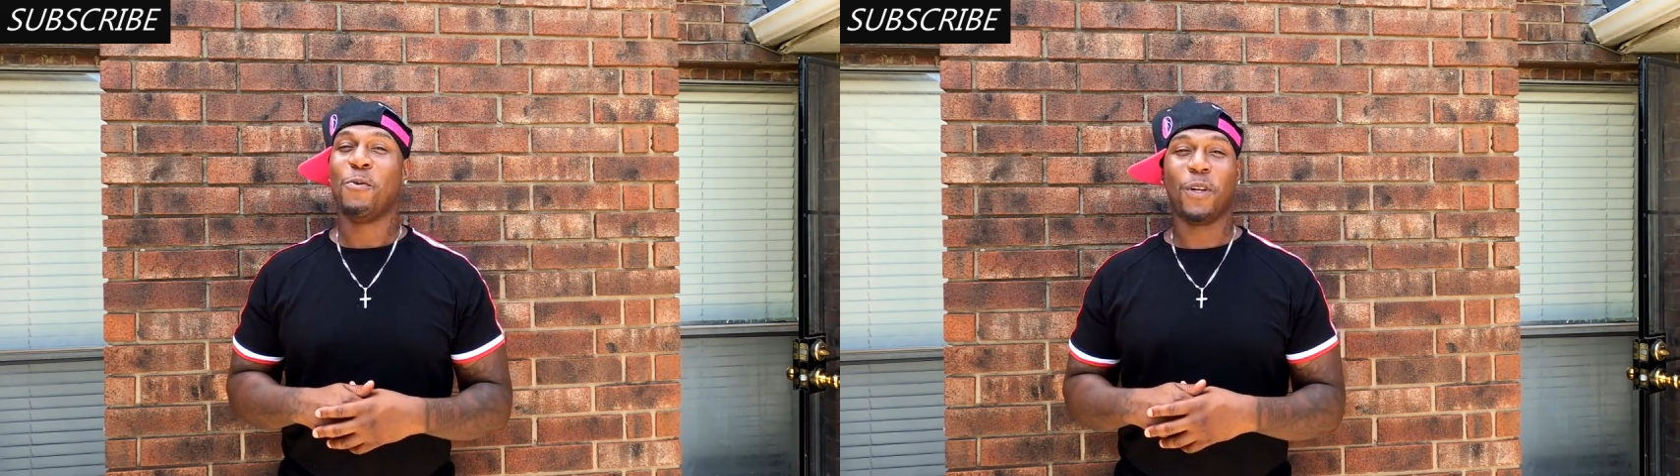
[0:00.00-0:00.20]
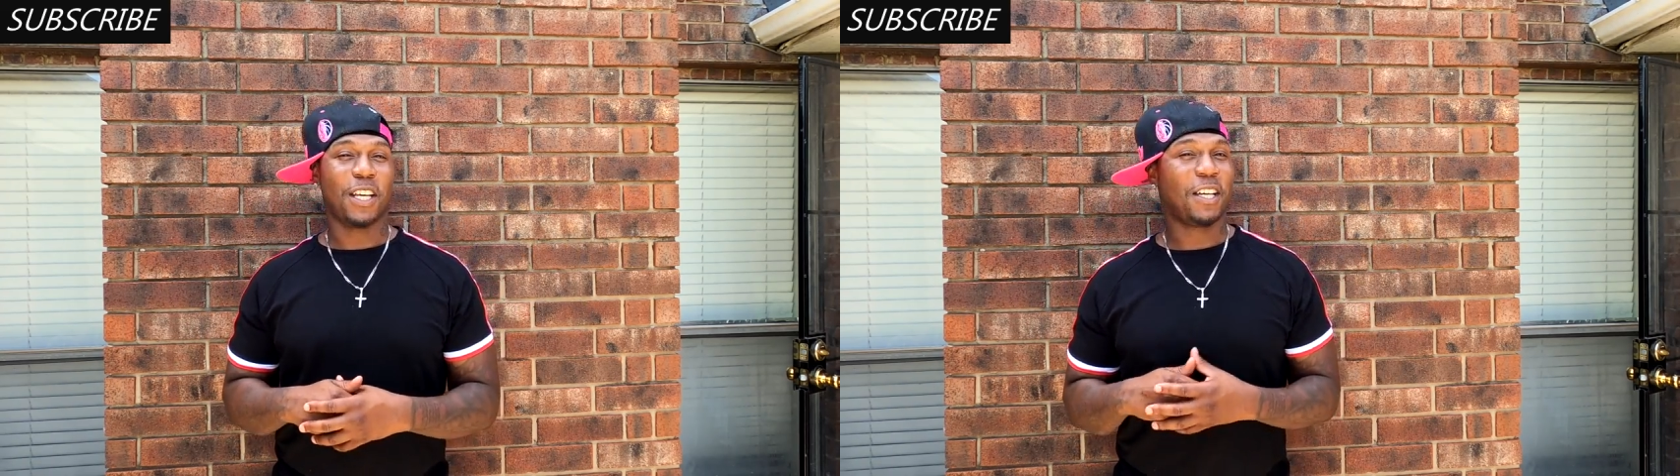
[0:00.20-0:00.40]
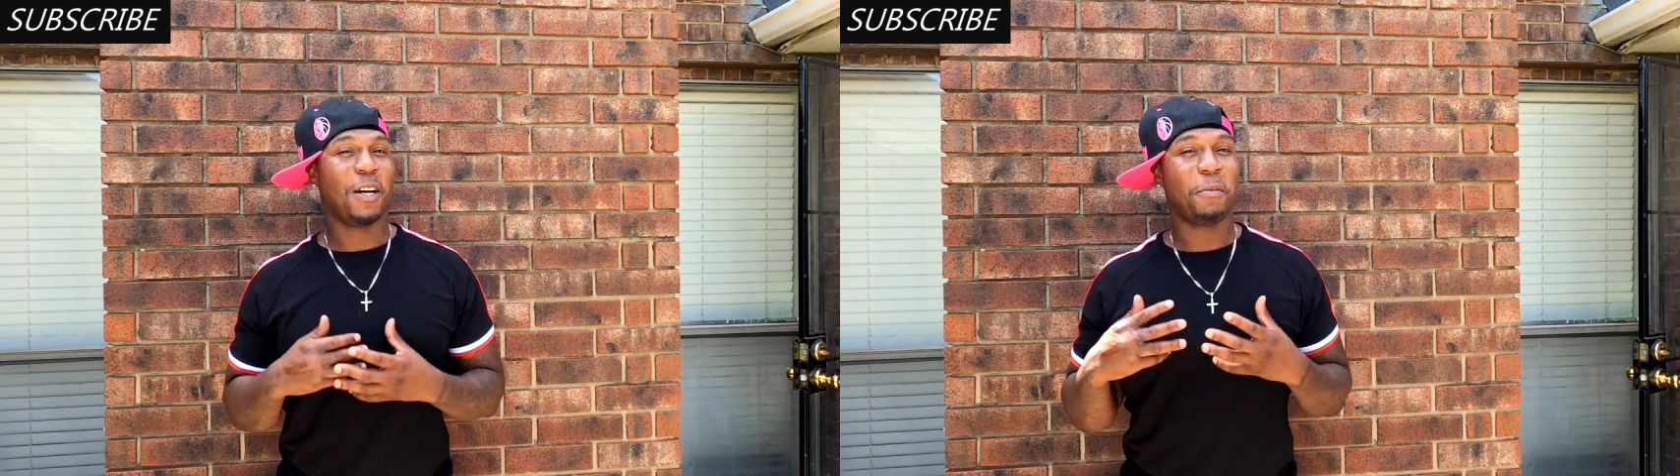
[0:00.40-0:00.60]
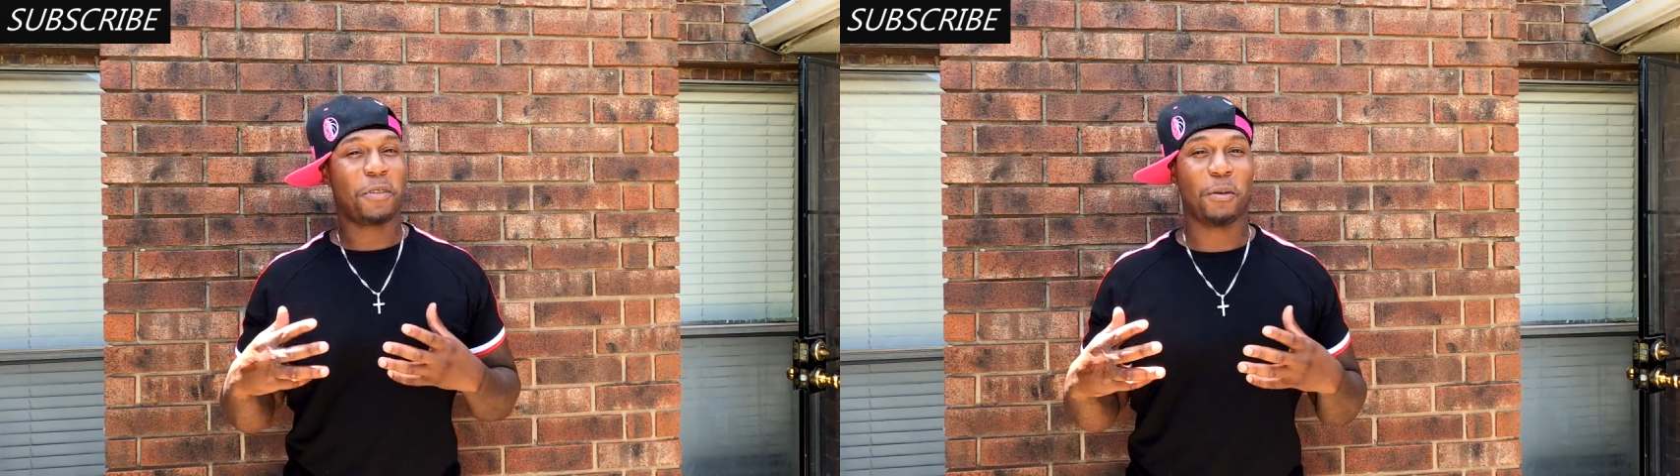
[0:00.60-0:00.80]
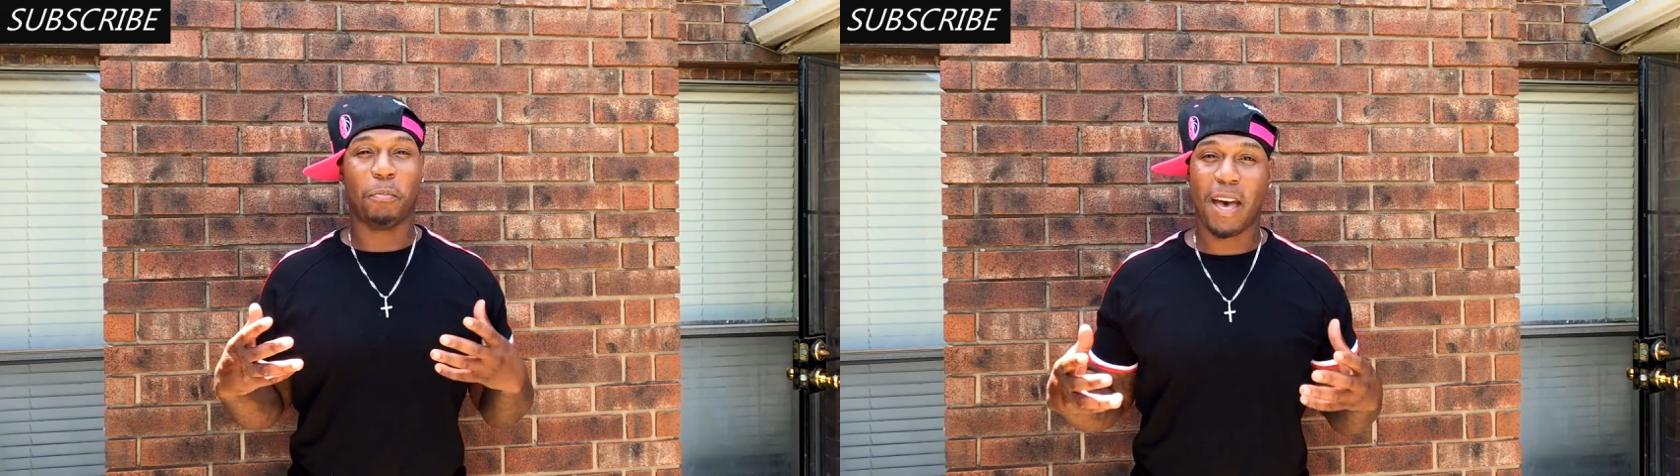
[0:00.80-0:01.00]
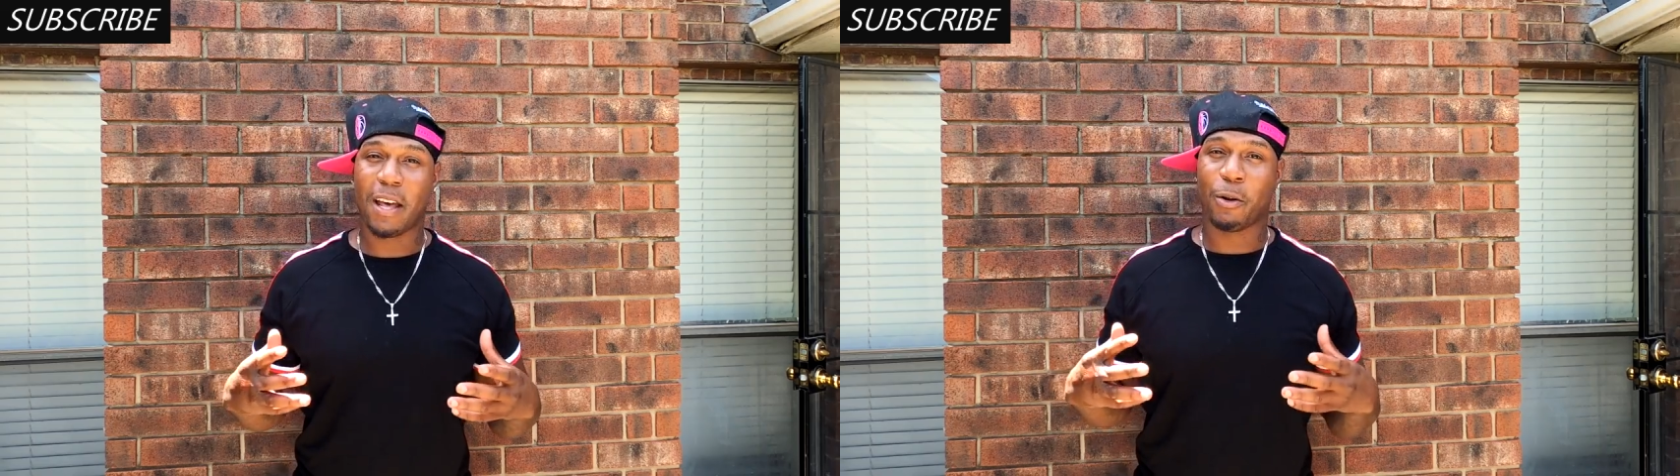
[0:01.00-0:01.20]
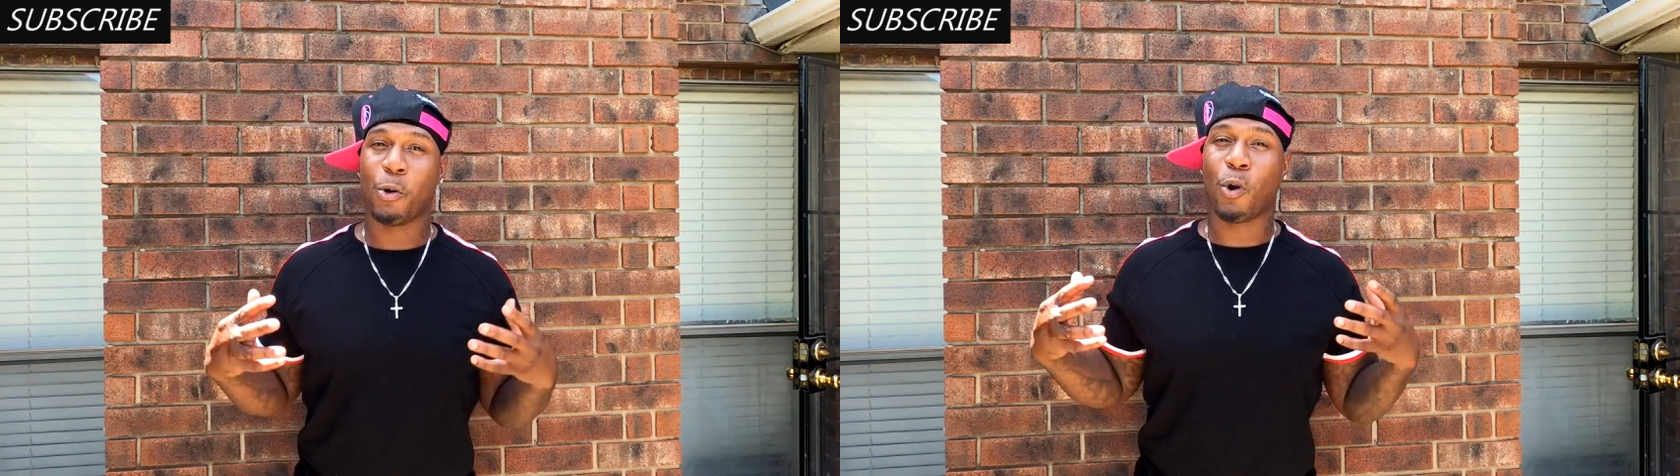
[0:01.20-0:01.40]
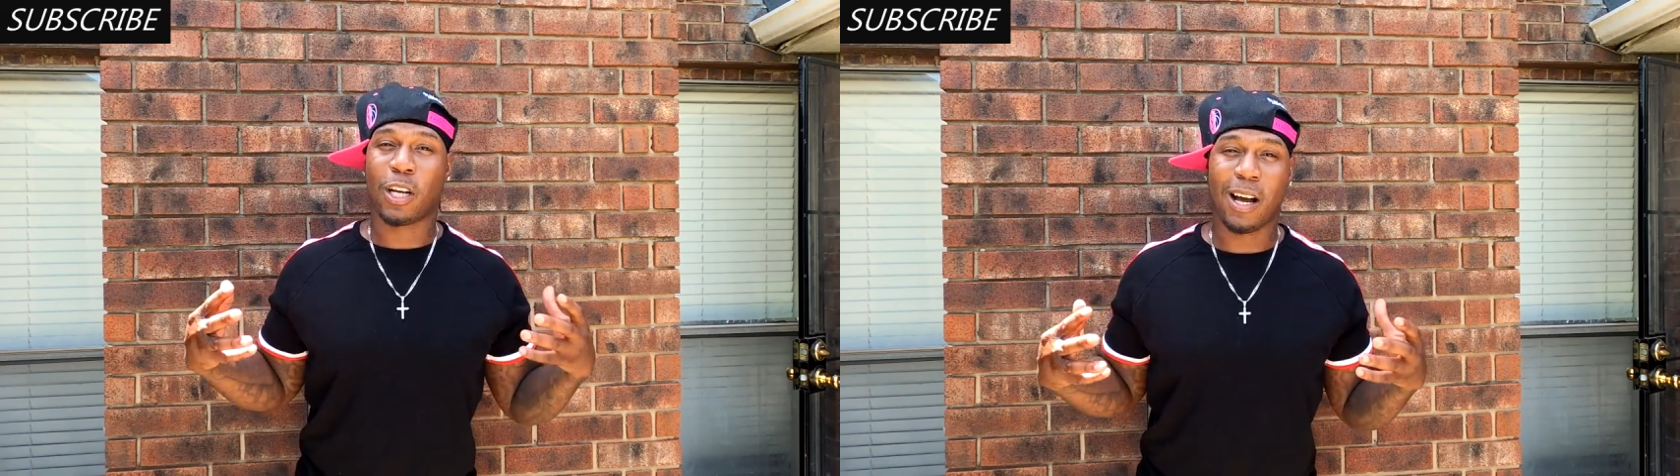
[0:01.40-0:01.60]
when it comes to
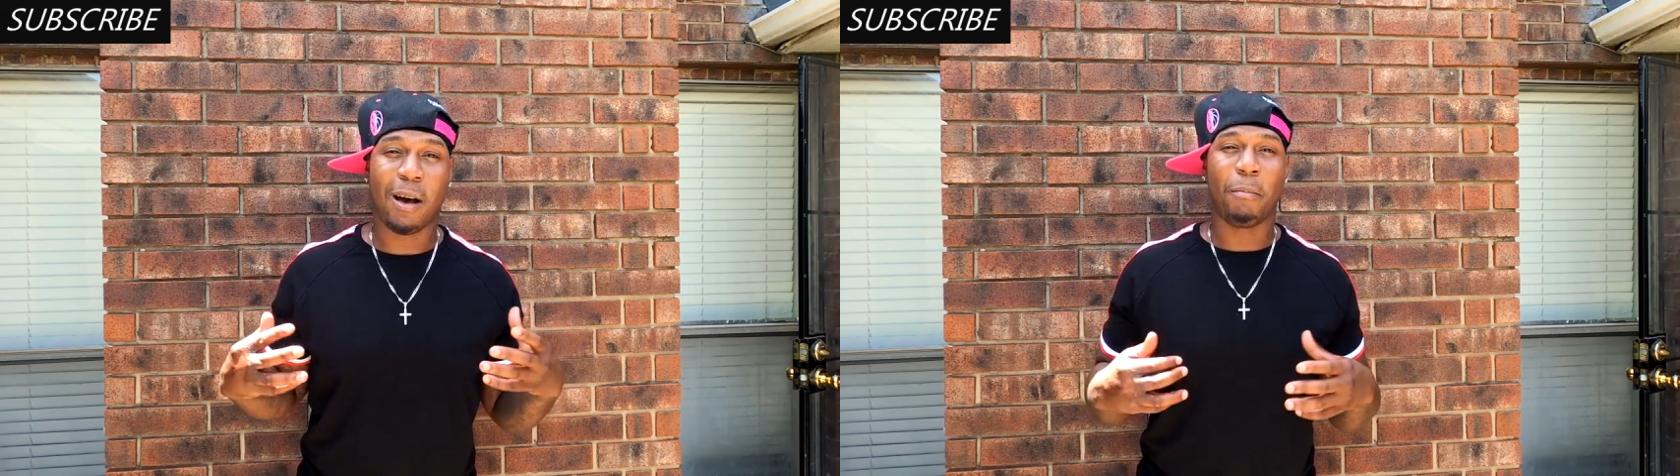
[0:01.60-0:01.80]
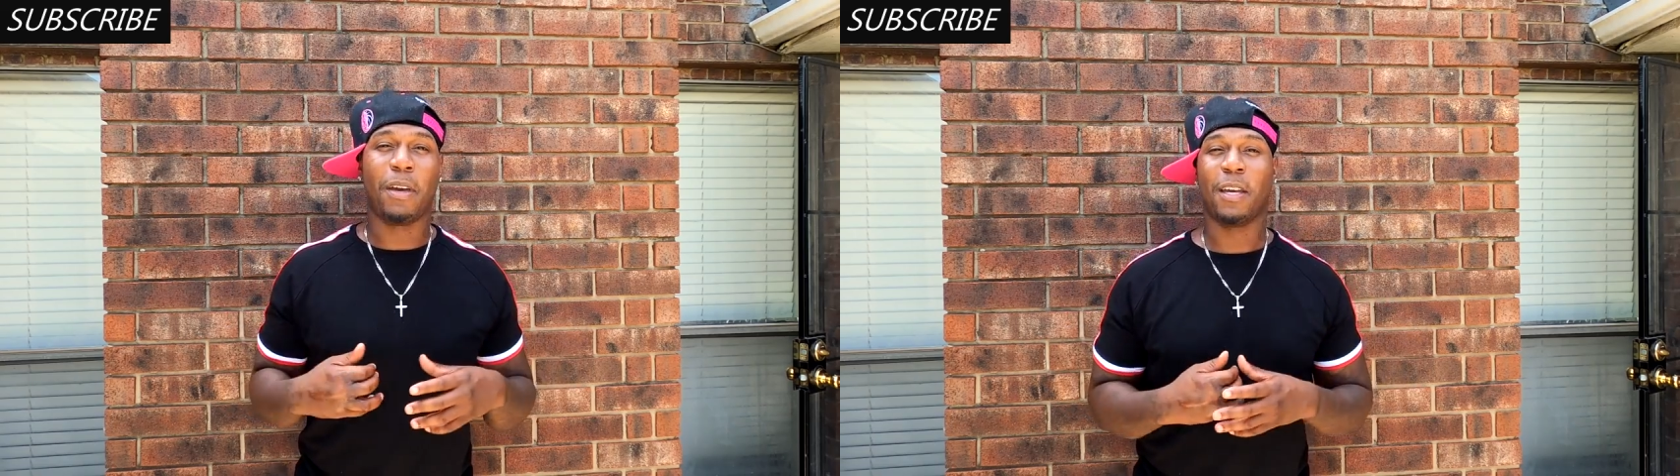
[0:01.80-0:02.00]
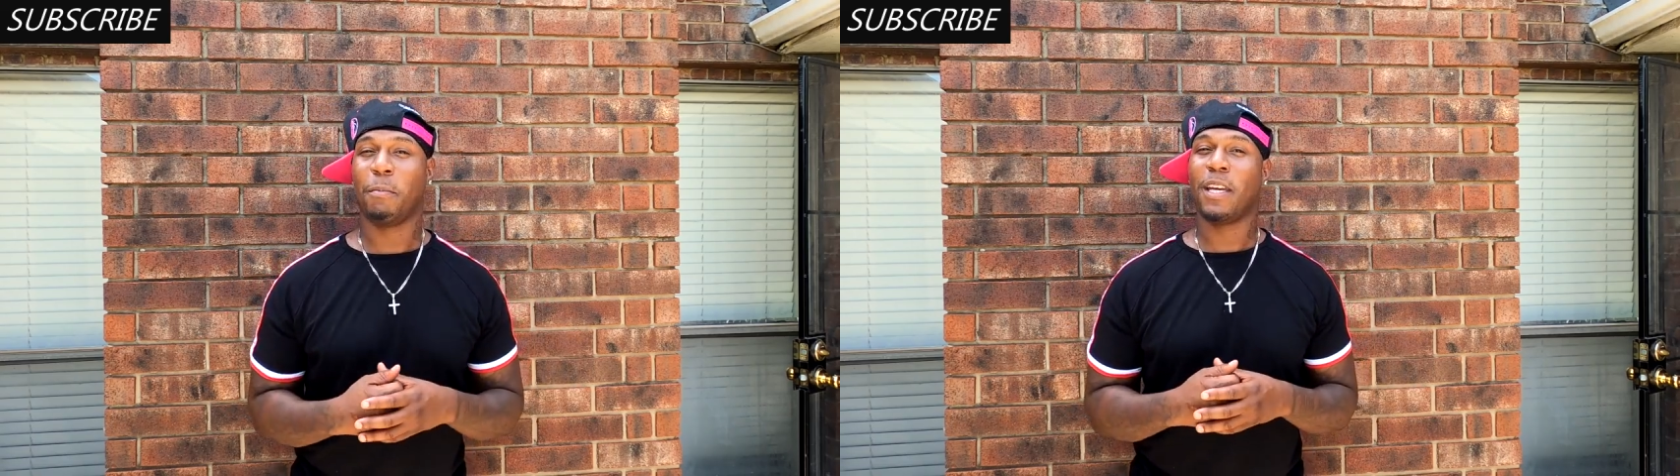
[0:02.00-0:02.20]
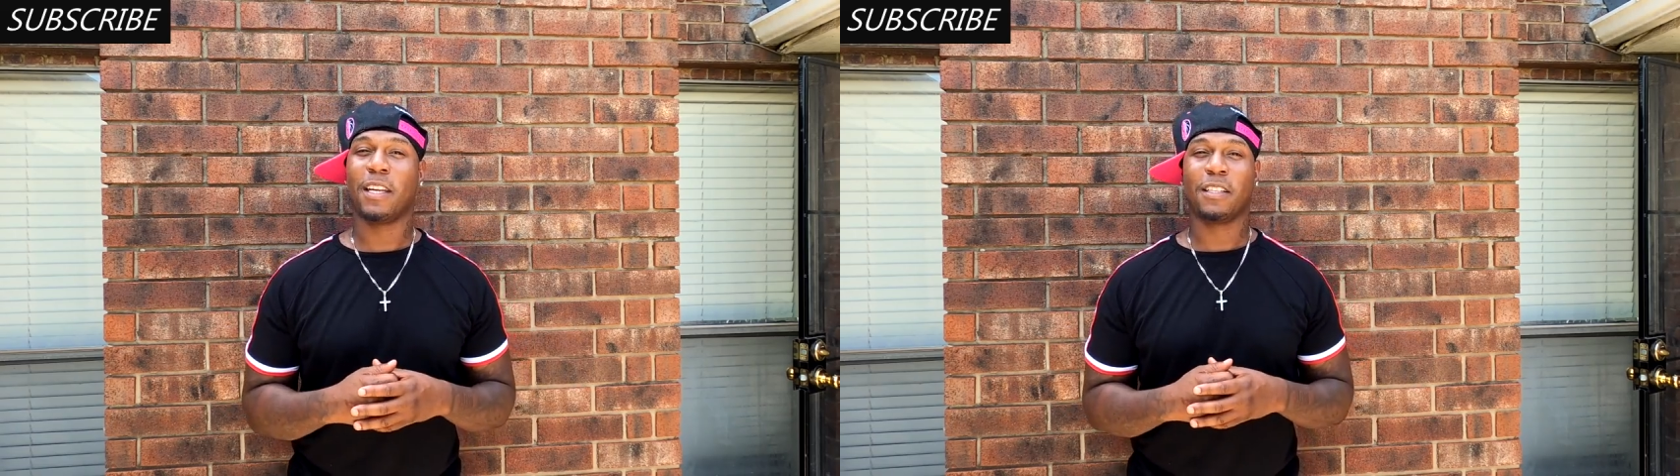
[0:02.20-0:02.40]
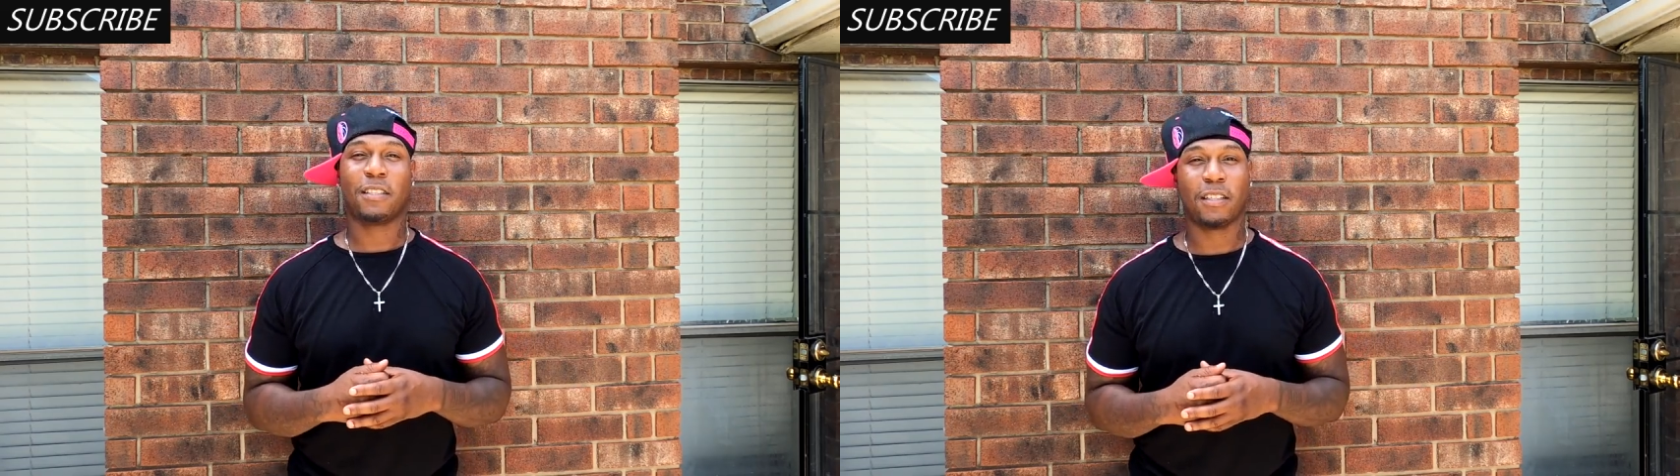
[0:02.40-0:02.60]
battle or combat, man.